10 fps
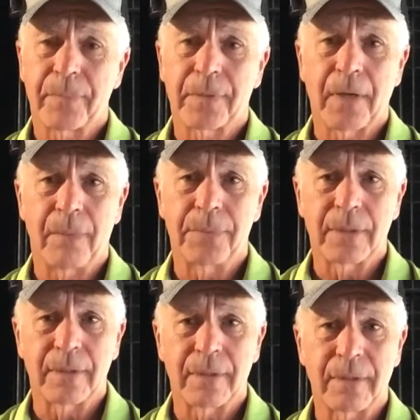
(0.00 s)

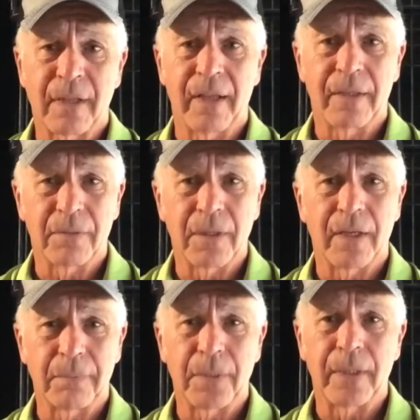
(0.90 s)
Crops are we're
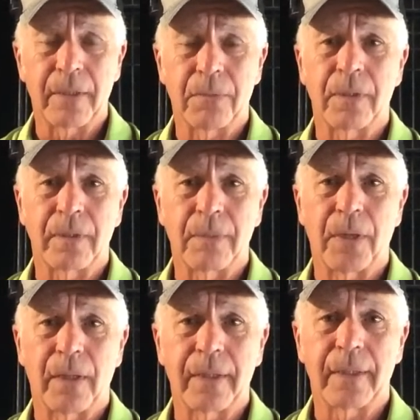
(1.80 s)
at a period where you
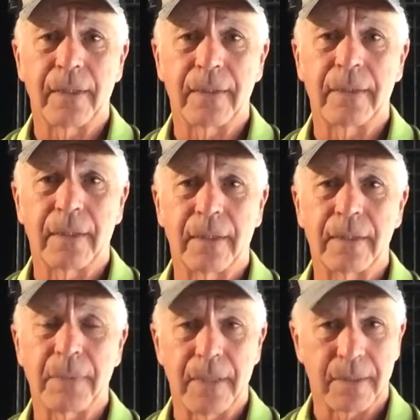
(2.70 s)
probably can
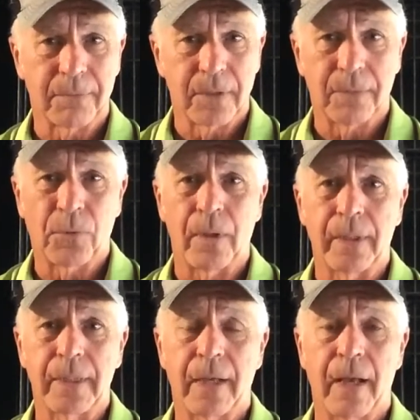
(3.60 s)
spend some real
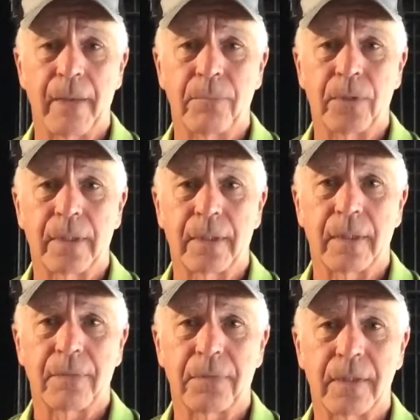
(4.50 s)
quality time with
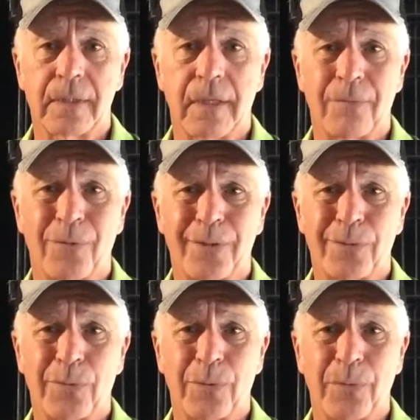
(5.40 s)
friends and loved
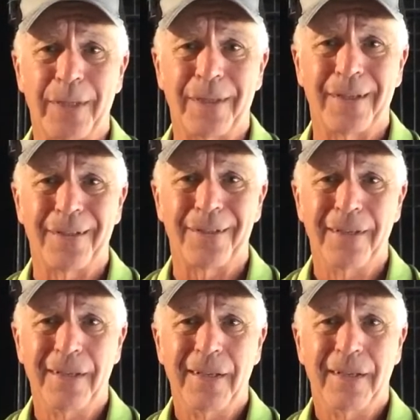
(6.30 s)
ones over the weekend.
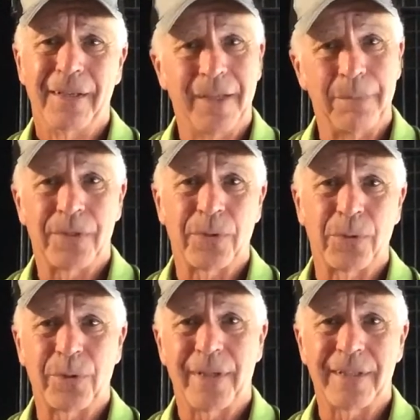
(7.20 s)
Keep your
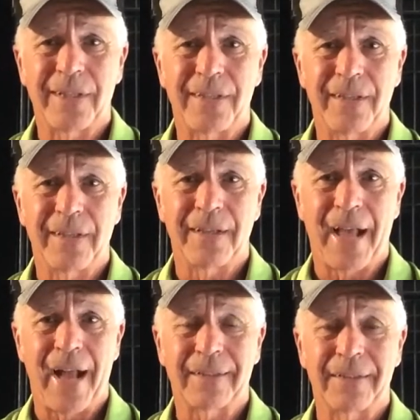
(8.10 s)
social distancing
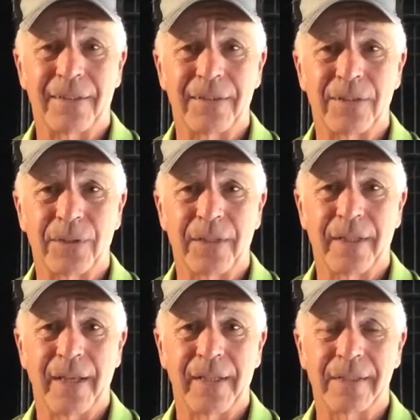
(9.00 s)
intact and all those good
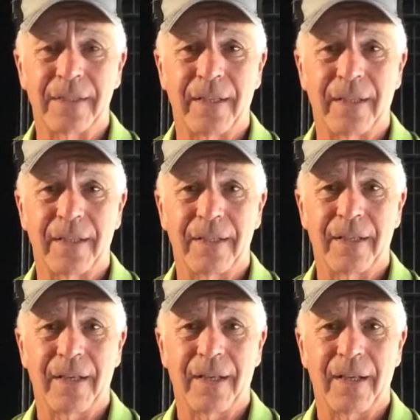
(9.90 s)
things. And
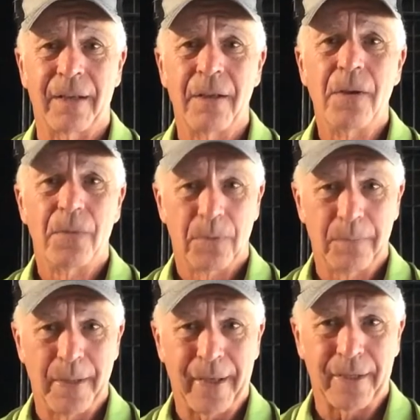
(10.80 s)

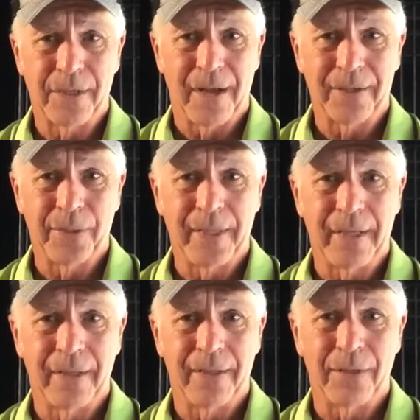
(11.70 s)
we'll be back and talk to you
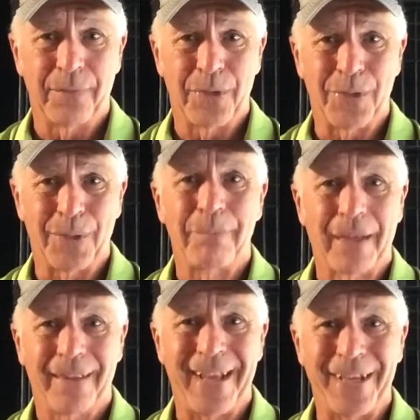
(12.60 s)
again in the near future.
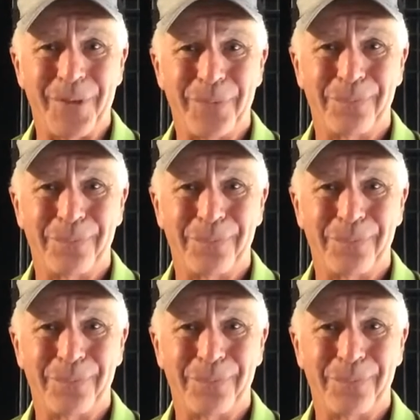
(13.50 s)
Thank you.